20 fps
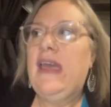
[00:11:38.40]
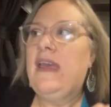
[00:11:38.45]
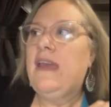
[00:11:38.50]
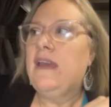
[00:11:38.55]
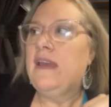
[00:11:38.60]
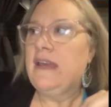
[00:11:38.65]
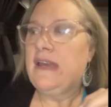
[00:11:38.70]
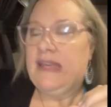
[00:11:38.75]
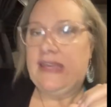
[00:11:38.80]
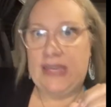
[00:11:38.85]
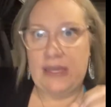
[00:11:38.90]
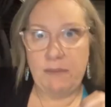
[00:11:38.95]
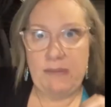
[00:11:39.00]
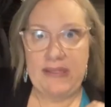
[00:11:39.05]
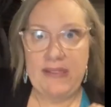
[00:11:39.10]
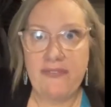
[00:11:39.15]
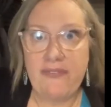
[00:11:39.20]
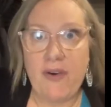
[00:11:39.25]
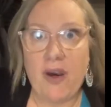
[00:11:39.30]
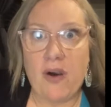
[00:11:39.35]
give me the
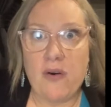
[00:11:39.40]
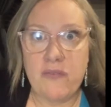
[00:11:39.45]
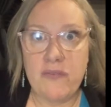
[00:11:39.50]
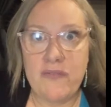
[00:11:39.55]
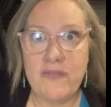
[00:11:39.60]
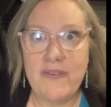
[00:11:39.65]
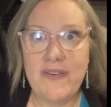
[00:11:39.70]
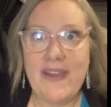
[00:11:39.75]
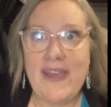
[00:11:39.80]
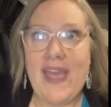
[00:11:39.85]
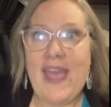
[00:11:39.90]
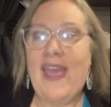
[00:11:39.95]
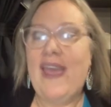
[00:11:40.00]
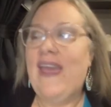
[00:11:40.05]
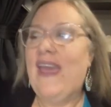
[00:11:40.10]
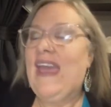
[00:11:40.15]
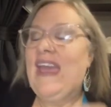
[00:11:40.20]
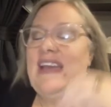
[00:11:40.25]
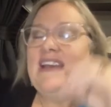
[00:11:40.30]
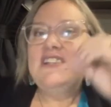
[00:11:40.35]
phone.
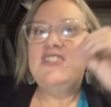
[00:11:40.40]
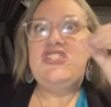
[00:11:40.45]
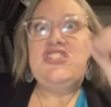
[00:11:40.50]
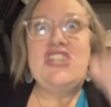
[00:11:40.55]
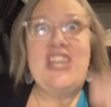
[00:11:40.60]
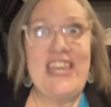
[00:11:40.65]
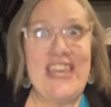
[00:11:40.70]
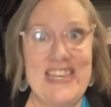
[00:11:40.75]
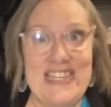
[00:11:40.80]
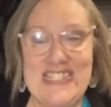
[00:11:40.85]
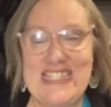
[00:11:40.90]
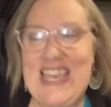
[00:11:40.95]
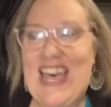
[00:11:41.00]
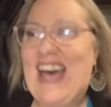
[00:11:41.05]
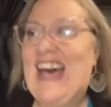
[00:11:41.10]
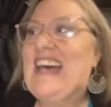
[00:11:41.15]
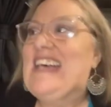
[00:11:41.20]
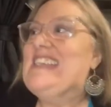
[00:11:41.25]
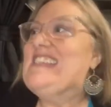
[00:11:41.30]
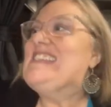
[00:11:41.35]

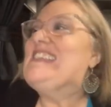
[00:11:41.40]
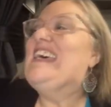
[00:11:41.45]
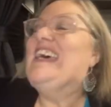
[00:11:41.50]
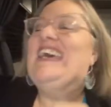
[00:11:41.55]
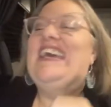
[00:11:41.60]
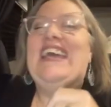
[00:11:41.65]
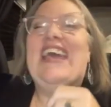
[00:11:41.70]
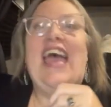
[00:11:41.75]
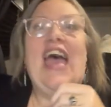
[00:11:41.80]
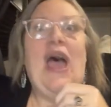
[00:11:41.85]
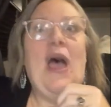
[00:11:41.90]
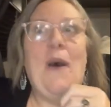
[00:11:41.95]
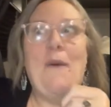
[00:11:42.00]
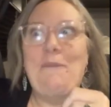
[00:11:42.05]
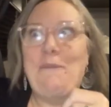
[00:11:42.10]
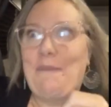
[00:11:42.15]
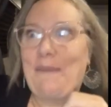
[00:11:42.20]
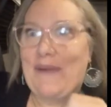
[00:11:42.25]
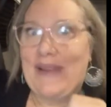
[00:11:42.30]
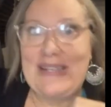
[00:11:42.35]
Jesus,
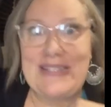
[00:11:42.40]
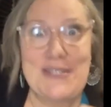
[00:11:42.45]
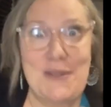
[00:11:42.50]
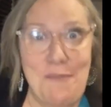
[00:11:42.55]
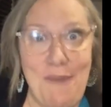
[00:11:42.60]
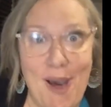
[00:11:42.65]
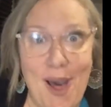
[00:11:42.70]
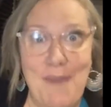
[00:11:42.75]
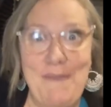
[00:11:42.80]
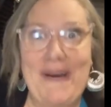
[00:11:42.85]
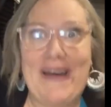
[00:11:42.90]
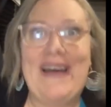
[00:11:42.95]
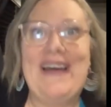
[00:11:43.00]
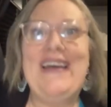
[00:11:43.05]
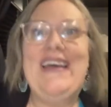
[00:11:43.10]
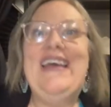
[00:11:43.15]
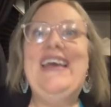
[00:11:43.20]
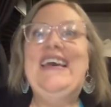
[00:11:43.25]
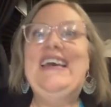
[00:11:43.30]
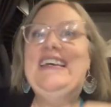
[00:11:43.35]
bring it to Mama.
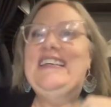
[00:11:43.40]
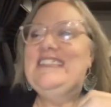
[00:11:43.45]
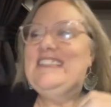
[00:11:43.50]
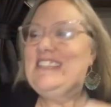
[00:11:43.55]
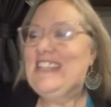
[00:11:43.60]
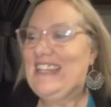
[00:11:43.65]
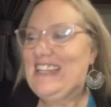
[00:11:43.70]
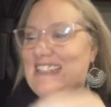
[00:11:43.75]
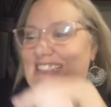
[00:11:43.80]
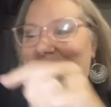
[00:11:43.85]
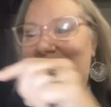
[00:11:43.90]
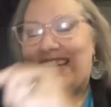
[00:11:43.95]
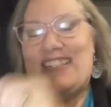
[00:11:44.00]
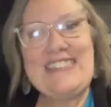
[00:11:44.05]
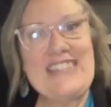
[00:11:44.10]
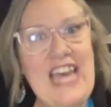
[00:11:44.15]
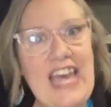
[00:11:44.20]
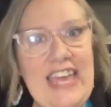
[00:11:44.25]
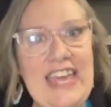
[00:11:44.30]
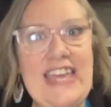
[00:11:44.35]
Jesus,
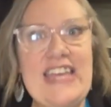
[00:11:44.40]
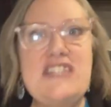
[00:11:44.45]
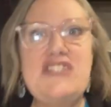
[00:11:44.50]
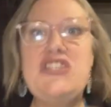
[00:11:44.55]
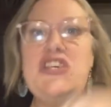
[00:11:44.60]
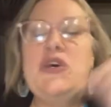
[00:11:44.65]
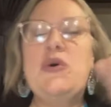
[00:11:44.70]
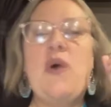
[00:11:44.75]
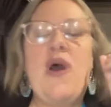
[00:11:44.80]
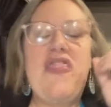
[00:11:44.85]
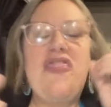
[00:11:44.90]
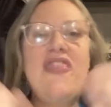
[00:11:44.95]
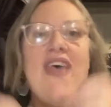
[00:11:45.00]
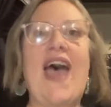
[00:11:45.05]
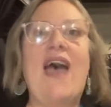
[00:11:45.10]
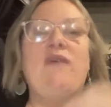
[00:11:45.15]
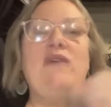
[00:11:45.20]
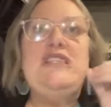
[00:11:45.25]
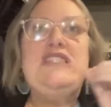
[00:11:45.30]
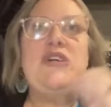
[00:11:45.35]
I hit 2. That
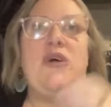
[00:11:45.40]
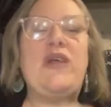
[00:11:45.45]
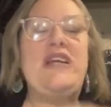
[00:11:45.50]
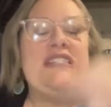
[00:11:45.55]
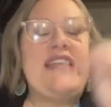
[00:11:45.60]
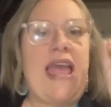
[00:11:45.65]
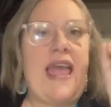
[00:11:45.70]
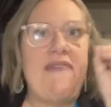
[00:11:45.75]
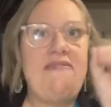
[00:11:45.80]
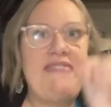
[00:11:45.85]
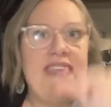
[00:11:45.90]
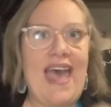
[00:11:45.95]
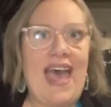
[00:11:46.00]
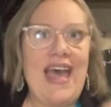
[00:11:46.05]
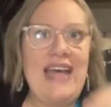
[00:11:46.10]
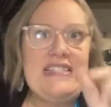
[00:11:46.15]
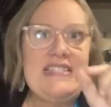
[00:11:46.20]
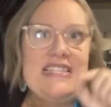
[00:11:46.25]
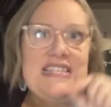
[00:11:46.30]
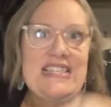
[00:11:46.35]
was the only time. And that,
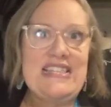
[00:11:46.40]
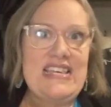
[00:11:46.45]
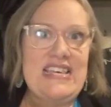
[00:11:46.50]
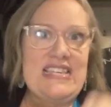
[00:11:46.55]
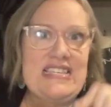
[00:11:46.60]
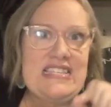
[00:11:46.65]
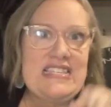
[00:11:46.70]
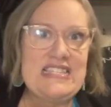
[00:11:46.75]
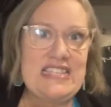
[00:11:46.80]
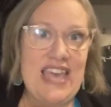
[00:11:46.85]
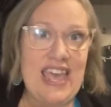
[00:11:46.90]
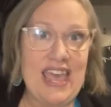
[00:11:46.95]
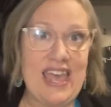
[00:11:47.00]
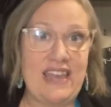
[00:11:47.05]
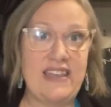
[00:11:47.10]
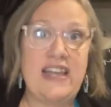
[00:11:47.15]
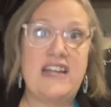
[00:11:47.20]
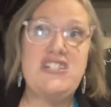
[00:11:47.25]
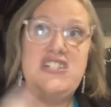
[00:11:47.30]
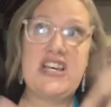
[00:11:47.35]
to this day, now
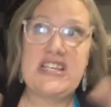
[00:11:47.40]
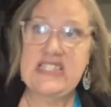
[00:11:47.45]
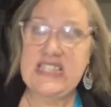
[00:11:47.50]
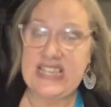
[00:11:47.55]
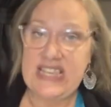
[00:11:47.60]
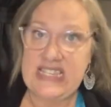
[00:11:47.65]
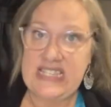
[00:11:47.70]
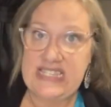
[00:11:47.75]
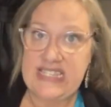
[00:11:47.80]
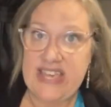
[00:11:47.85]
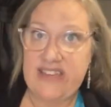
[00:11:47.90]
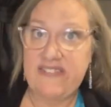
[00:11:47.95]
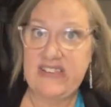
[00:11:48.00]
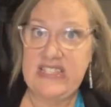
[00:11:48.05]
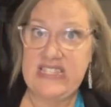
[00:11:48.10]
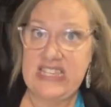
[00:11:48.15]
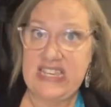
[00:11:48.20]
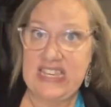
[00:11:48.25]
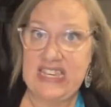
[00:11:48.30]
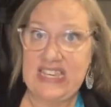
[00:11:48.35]
Jessica's
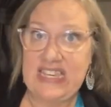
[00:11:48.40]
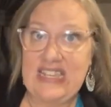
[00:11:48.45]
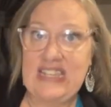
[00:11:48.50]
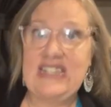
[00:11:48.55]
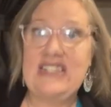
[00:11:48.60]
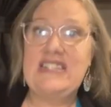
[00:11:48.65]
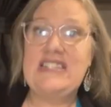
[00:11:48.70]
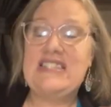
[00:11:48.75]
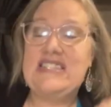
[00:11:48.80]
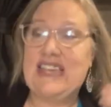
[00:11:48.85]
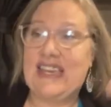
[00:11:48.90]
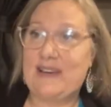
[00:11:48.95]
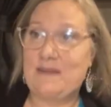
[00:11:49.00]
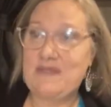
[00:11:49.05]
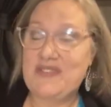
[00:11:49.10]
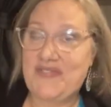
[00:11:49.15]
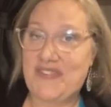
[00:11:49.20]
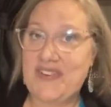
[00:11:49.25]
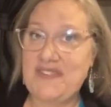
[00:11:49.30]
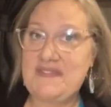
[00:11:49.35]
17, Sam's
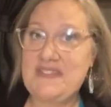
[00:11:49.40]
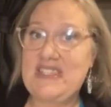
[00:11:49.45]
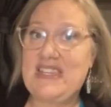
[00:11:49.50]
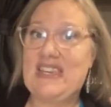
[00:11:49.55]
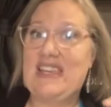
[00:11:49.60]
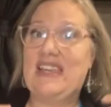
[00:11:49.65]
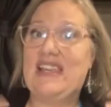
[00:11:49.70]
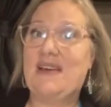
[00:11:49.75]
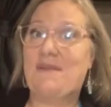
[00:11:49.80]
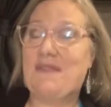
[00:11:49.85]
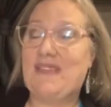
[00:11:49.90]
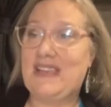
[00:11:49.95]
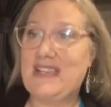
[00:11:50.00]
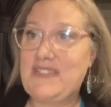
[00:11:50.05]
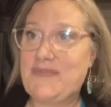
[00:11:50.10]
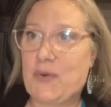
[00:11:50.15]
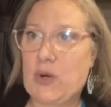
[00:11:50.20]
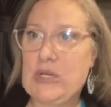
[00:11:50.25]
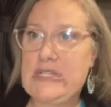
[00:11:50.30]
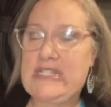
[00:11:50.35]
15, Emily's
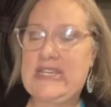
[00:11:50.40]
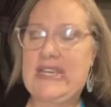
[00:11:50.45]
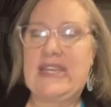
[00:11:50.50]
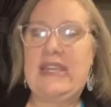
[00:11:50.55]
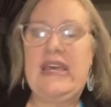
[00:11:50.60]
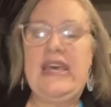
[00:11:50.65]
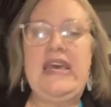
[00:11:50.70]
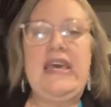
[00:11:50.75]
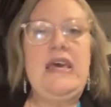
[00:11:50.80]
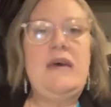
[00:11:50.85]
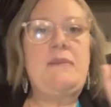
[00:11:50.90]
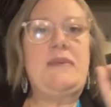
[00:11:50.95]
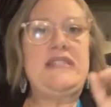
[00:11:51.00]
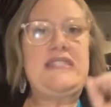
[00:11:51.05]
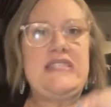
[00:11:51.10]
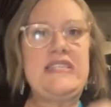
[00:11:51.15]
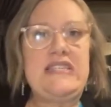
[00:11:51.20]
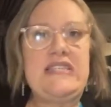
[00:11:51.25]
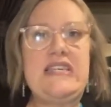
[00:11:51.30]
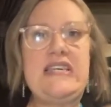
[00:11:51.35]
14. But to
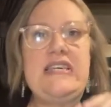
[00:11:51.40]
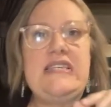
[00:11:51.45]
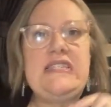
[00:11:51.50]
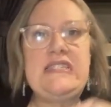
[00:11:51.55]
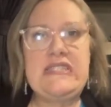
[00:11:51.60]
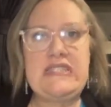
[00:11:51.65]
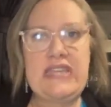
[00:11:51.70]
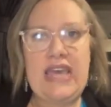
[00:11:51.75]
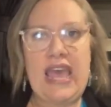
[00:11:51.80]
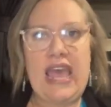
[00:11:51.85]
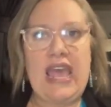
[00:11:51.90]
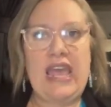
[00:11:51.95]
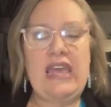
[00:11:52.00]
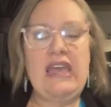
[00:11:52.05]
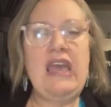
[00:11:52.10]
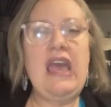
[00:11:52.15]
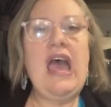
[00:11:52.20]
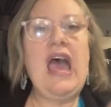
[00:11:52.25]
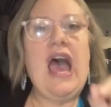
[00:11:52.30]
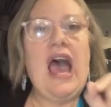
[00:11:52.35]
this day,
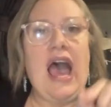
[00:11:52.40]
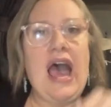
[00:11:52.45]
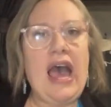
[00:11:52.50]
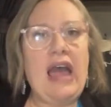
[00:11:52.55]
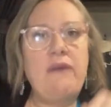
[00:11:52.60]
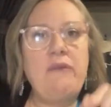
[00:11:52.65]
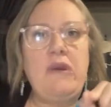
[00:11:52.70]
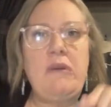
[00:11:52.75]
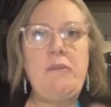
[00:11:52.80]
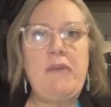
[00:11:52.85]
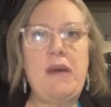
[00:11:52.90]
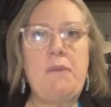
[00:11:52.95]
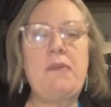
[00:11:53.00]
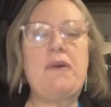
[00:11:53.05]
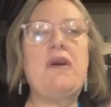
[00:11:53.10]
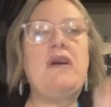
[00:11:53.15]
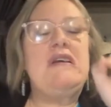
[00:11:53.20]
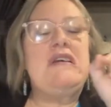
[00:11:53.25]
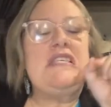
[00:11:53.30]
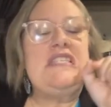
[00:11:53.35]
I remember
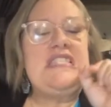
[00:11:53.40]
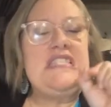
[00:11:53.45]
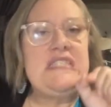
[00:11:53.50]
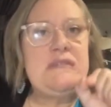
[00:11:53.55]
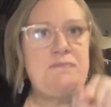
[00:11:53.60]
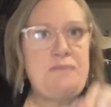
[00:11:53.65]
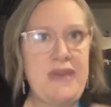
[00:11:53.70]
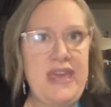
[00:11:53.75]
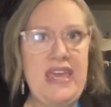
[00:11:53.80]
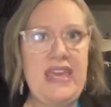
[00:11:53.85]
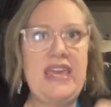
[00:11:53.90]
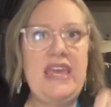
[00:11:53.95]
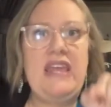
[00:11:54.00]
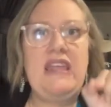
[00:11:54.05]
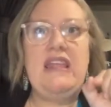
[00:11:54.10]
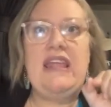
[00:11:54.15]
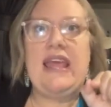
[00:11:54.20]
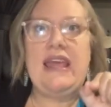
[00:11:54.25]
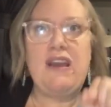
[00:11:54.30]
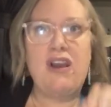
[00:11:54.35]
speaking
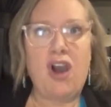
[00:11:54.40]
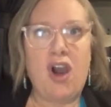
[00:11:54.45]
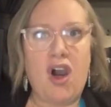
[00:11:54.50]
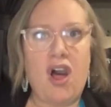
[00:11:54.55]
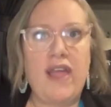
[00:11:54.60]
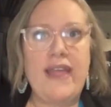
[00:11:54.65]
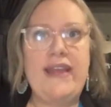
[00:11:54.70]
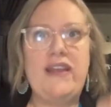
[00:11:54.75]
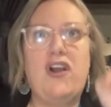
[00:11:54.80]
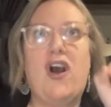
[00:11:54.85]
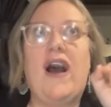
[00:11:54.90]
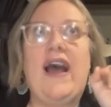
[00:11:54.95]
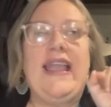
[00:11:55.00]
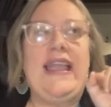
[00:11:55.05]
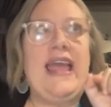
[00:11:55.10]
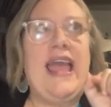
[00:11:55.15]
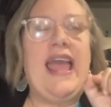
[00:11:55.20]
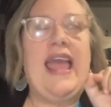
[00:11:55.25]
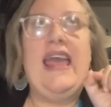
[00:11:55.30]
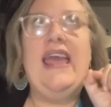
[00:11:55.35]
and calling on
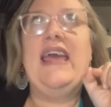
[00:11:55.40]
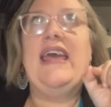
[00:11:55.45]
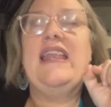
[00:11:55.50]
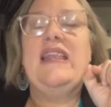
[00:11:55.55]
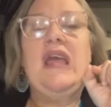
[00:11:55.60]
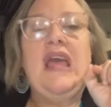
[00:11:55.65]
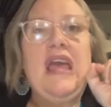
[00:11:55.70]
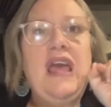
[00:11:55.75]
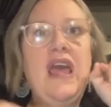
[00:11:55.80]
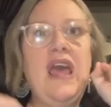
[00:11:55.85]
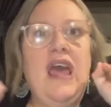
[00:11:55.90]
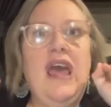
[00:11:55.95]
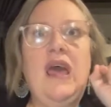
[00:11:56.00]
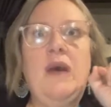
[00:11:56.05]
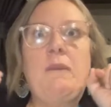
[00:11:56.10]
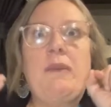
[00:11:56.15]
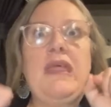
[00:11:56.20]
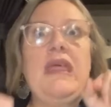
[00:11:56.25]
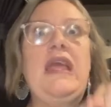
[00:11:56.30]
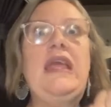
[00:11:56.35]
and
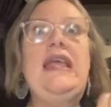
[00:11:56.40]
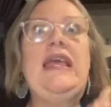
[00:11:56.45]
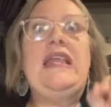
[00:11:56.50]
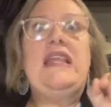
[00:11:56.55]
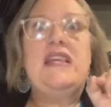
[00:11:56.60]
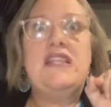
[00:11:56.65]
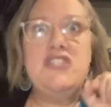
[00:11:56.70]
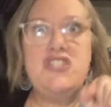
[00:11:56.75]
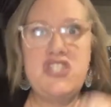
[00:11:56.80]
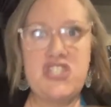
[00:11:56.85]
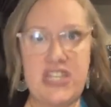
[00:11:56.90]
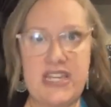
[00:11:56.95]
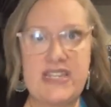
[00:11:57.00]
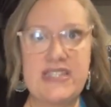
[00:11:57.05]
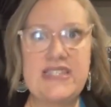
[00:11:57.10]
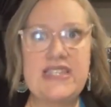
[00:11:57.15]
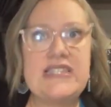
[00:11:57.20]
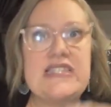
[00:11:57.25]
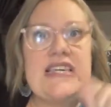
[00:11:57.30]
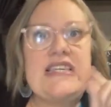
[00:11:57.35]
pleading Jesus,
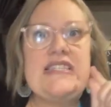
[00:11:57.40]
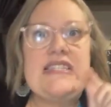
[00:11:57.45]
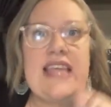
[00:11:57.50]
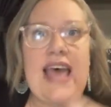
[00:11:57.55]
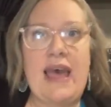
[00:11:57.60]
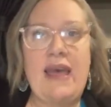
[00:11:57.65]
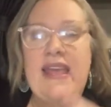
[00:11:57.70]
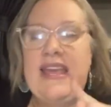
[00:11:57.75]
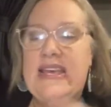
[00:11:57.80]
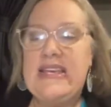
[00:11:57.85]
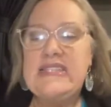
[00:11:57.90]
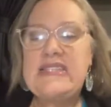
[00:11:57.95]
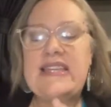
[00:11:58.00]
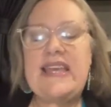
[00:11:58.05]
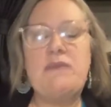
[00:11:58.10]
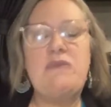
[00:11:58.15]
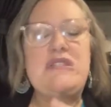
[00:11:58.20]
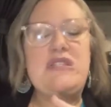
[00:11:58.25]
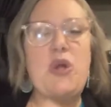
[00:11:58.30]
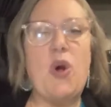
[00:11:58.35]
because his name was
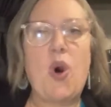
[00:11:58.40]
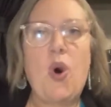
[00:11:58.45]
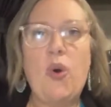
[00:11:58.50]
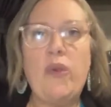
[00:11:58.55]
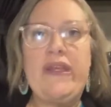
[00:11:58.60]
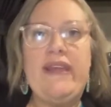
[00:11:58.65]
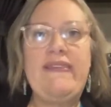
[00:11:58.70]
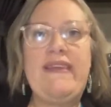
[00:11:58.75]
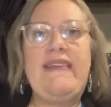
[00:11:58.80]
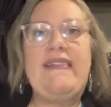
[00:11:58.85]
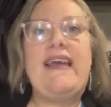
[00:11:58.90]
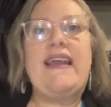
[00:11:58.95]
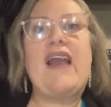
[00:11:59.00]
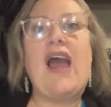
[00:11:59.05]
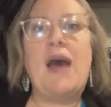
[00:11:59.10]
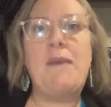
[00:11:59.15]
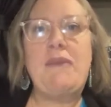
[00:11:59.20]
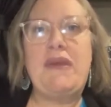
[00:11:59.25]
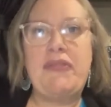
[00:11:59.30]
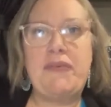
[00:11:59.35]
the only thing that got
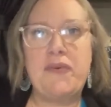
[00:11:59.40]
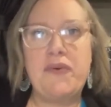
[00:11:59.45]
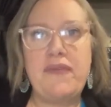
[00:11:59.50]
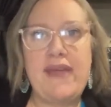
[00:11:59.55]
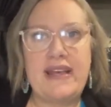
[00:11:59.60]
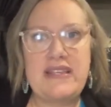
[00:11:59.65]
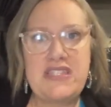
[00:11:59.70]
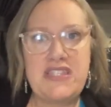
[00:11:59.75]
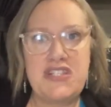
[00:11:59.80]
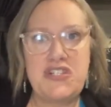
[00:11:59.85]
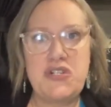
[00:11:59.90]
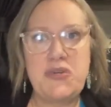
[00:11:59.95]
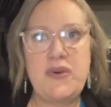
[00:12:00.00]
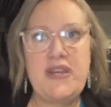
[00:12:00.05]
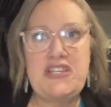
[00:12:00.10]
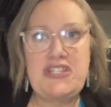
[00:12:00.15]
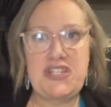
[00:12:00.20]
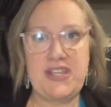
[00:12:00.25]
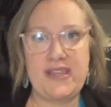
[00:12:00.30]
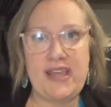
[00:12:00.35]
me through that
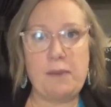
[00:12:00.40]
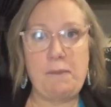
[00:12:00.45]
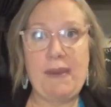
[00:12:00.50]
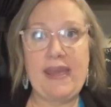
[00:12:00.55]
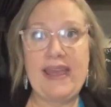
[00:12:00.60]
situation, that panic